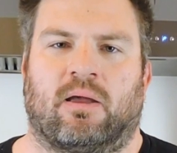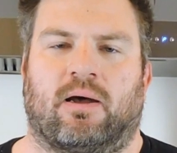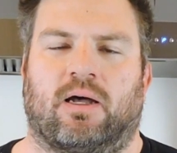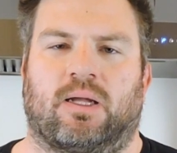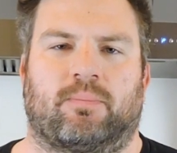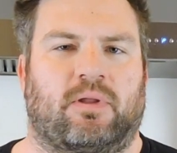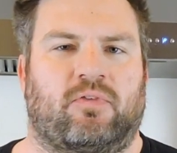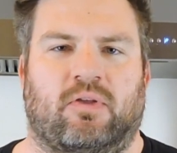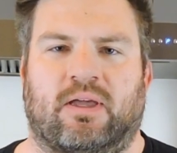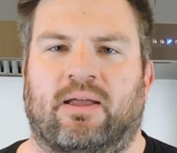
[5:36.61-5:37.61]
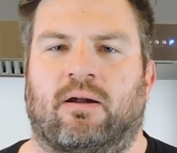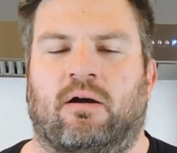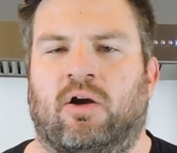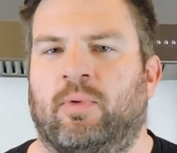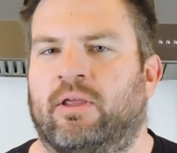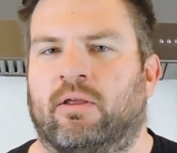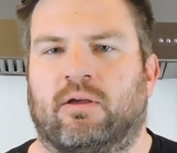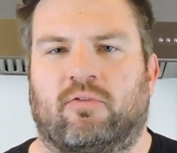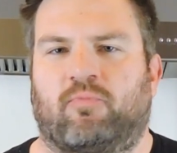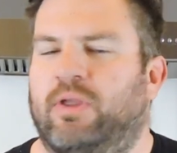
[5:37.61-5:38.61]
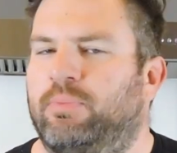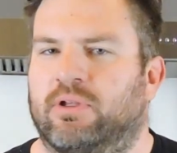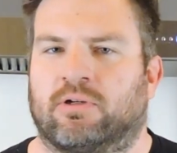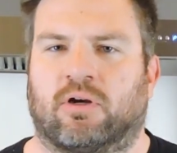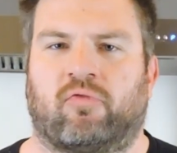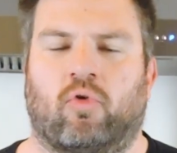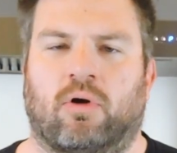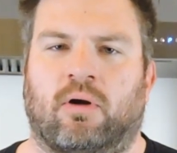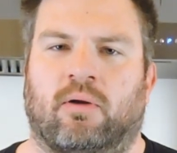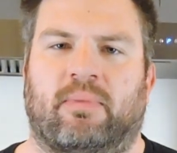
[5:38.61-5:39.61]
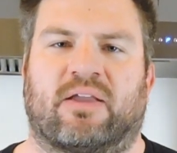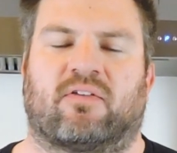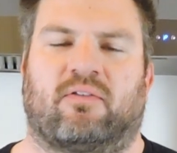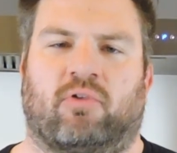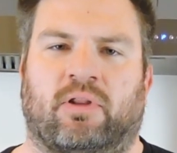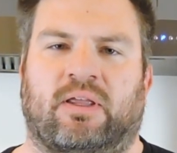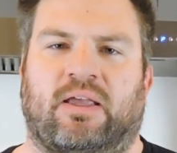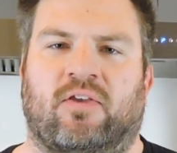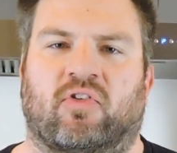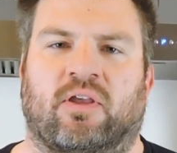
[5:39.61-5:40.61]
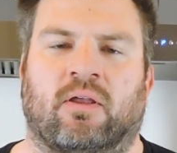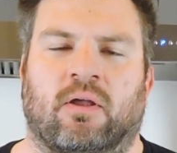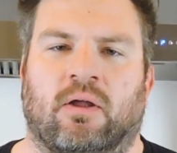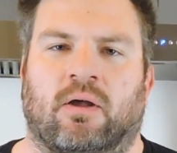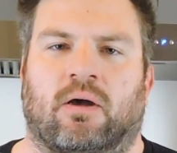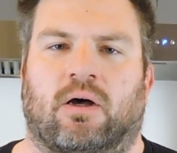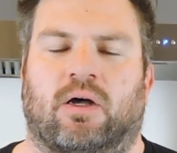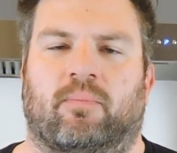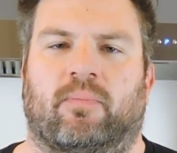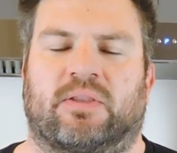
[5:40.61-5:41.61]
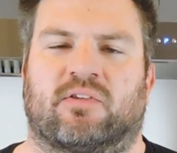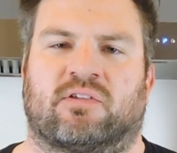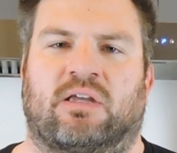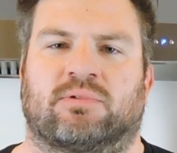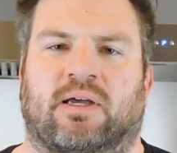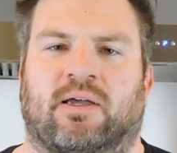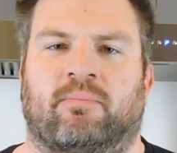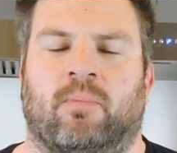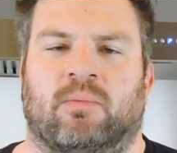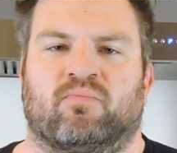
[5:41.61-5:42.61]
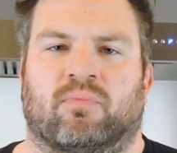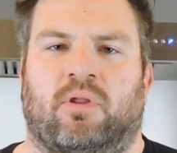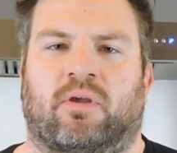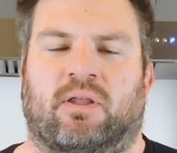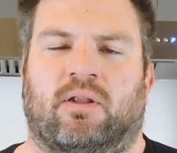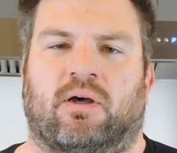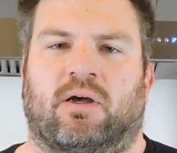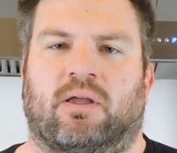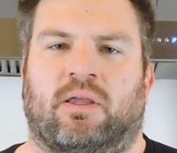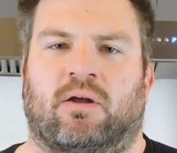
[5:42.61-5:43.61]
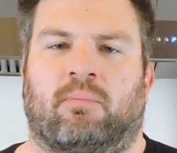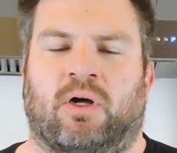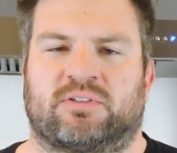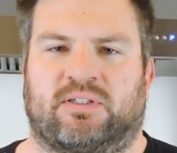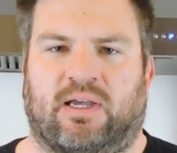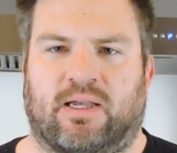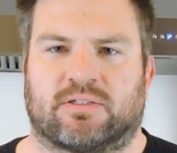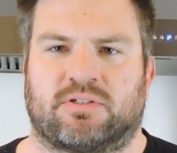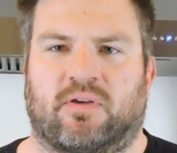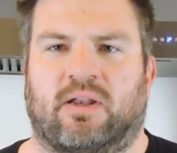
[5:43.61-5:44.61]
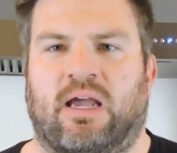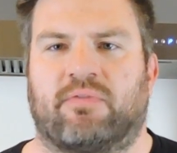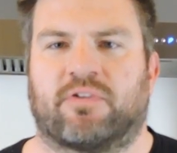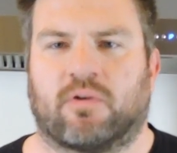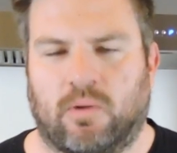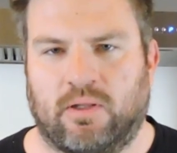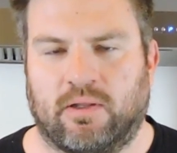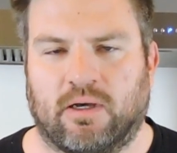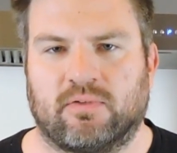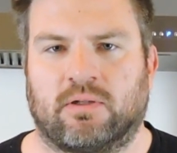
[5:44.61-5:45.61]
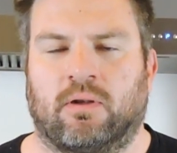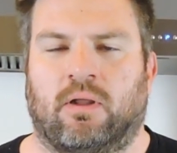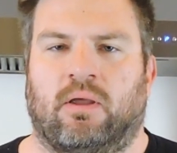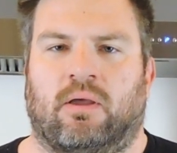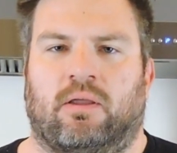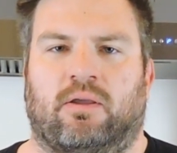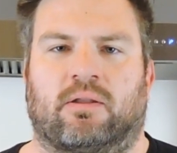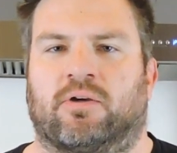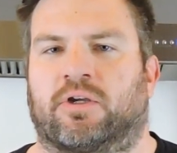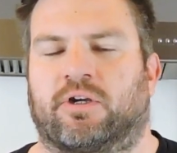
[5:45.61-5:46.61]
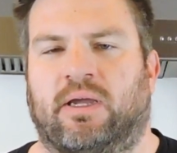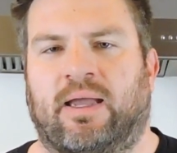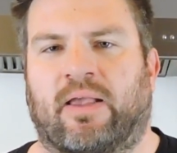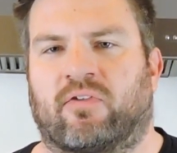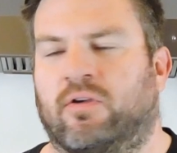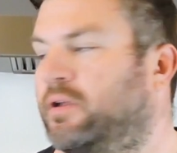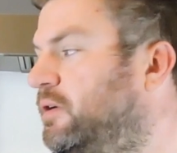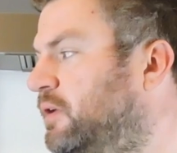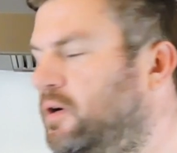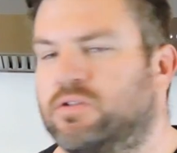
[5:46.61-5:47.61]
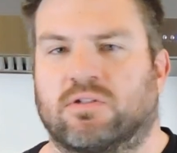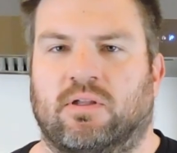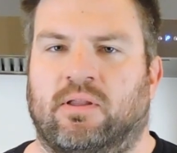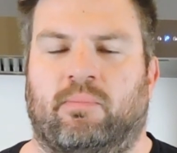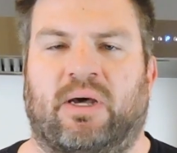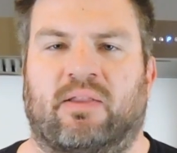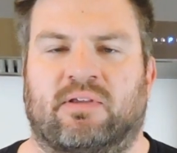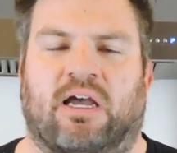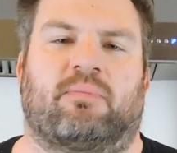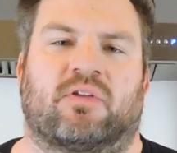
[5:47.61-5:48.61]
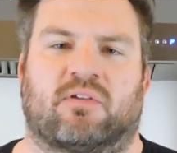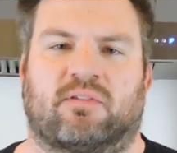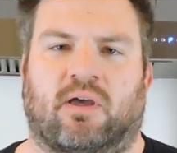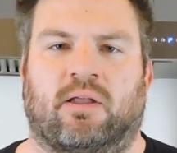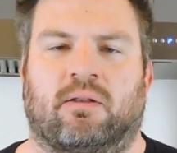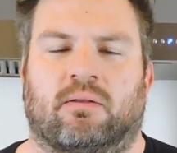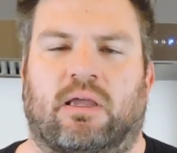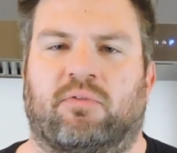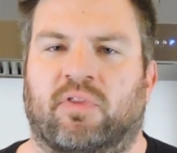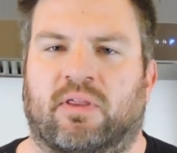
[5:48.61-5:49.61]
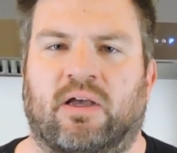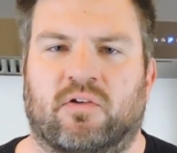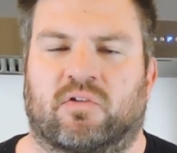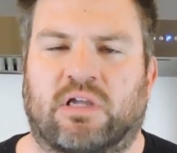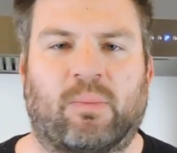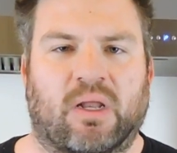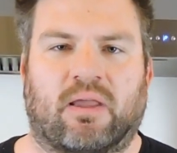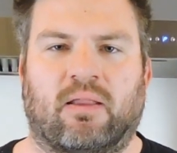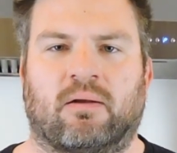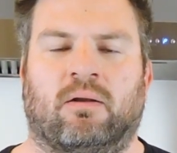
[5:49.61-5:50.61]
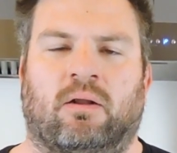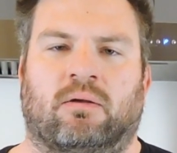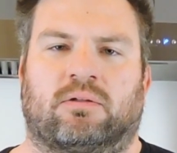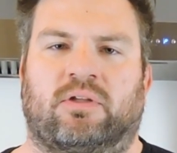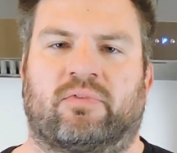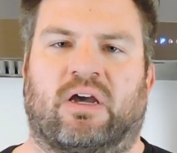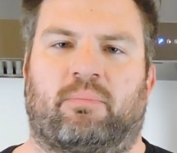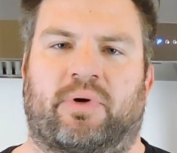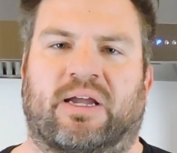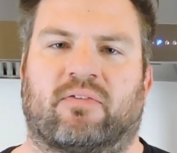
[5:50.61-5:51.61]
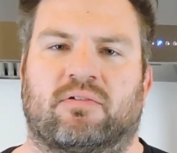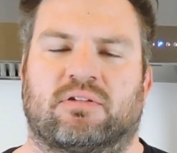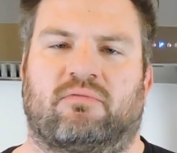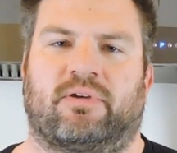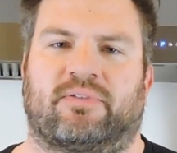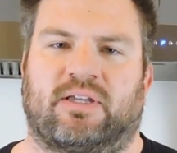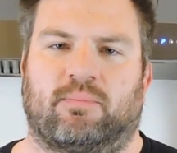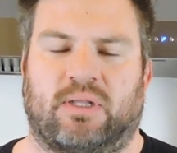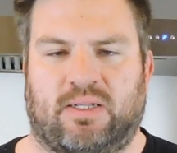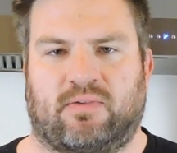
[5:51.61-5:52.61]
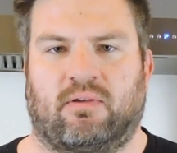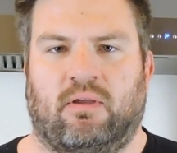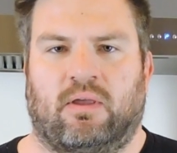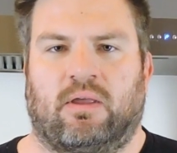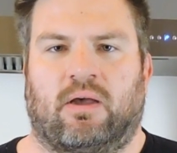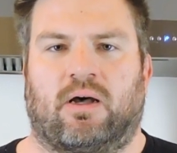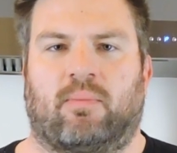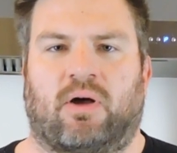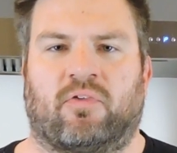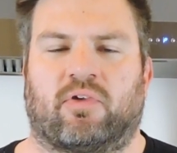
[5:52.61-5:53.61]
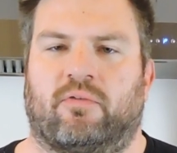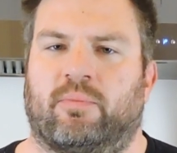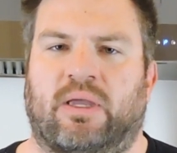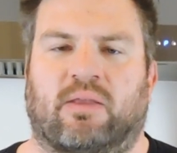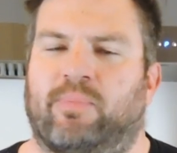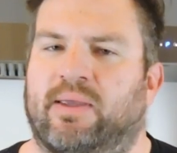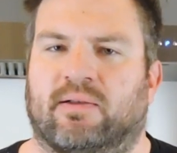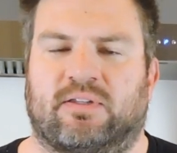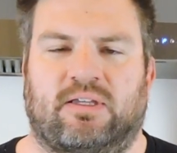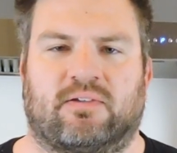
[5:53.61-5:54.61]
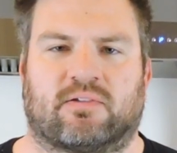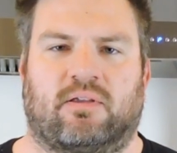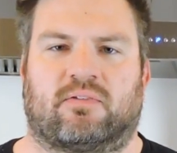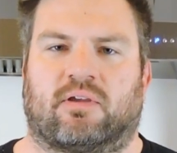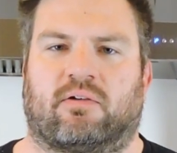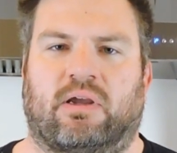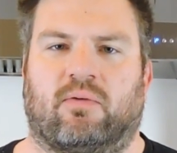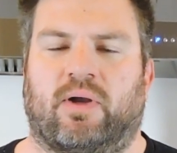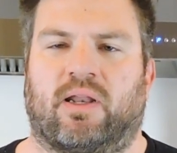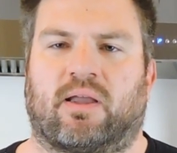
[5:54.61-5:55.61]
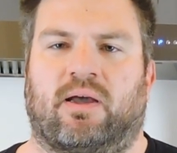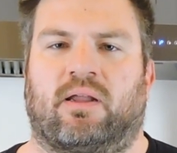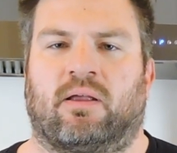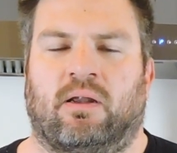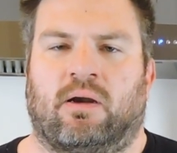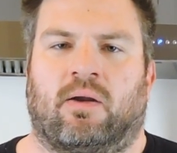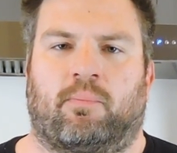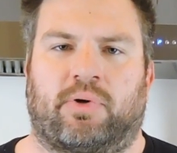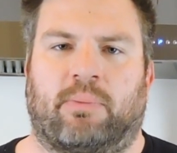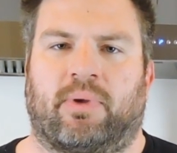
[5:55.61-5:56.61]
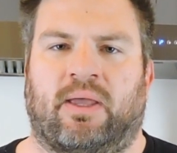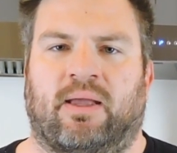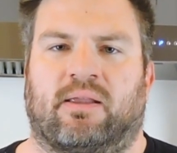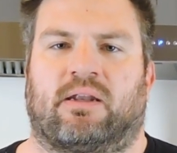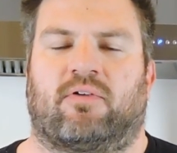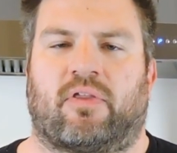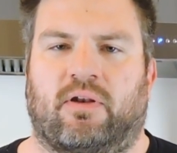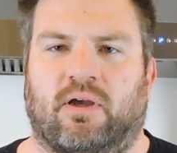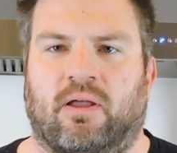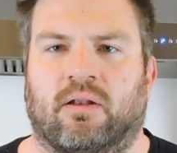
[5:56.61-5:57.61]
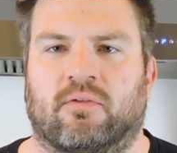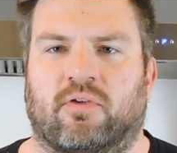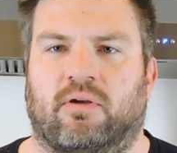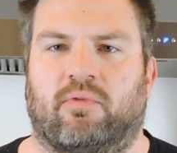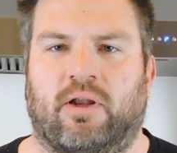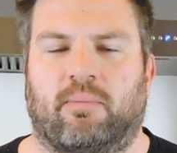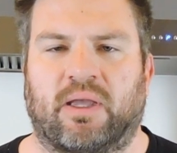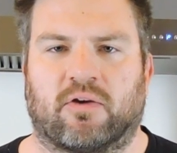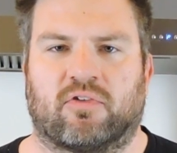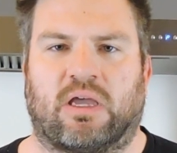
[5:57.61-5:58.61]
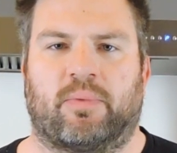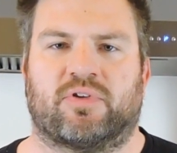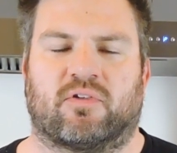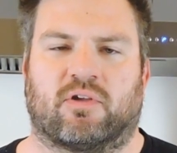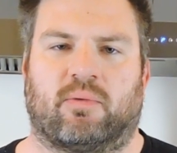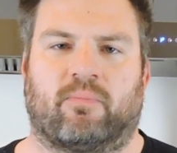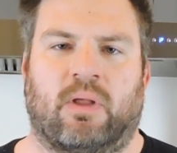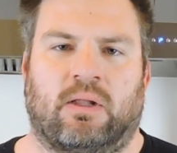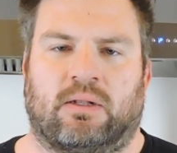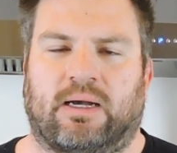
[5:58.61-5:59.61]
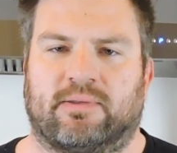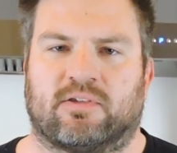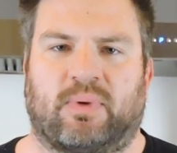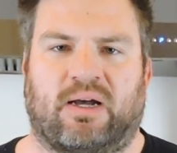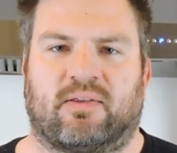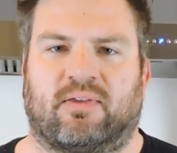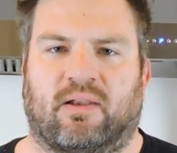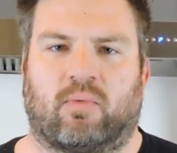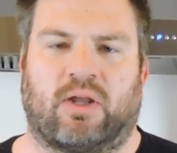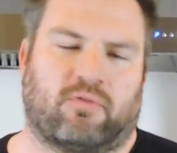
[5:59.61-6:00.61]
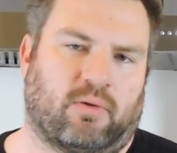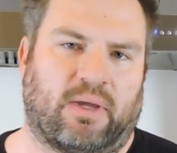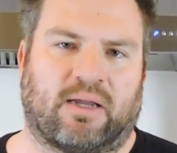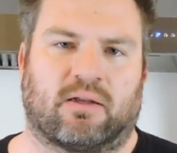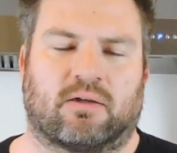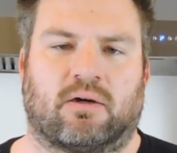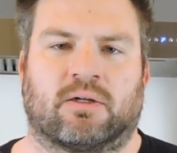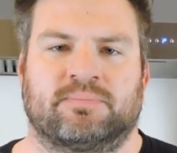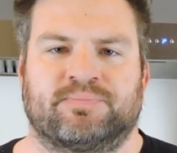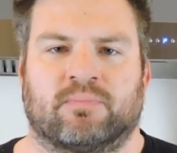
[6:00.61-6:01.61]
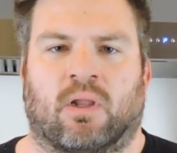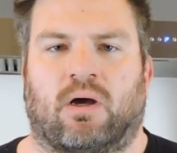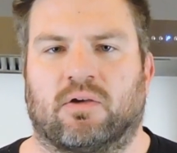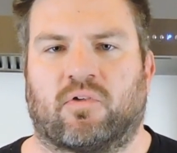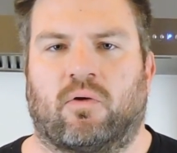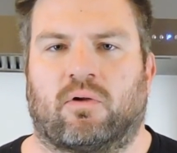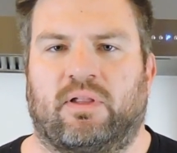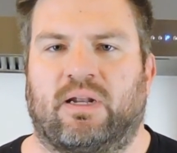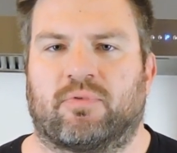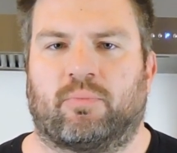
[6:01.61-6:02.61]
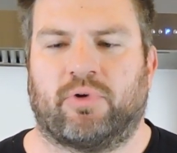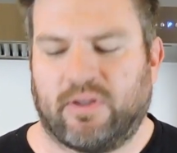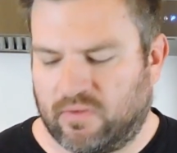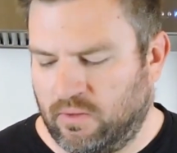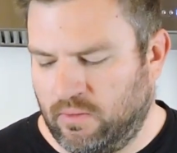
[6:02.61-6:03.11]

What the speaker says: If you got an army of people to cook for, it makes it really easy. At the same time, you can multitask. So you can have this going in the oven, you can cook your eggs, cook your toast, and then by the time this is done, everything else is coming together, and you've got breakfast in 15 minutes. Also, if you're making BLTs, it's a great way to kind of prep ahead, get everything done, so you're ready to make your sandwiches on the spot instead of waiting for your bacon to cook. Also, cleanup's a breeze.